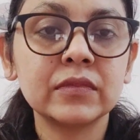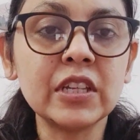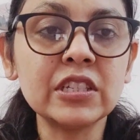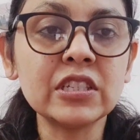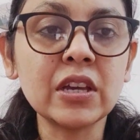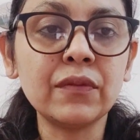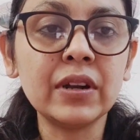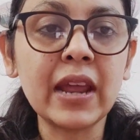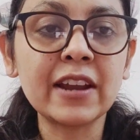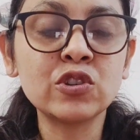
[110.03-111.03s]
This is
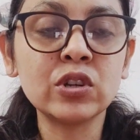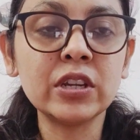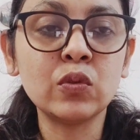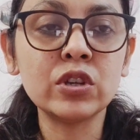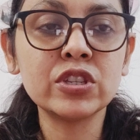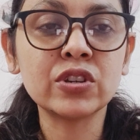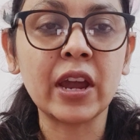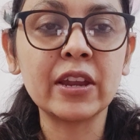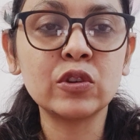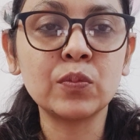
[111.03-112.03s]
someone actually who is
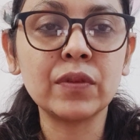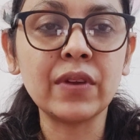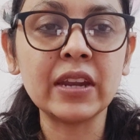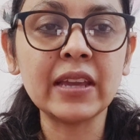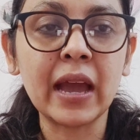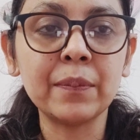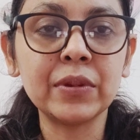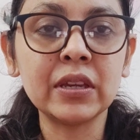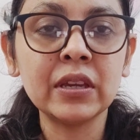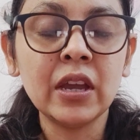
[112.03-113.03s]
trying to be very
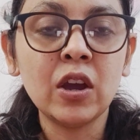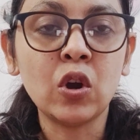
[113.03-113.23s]
happy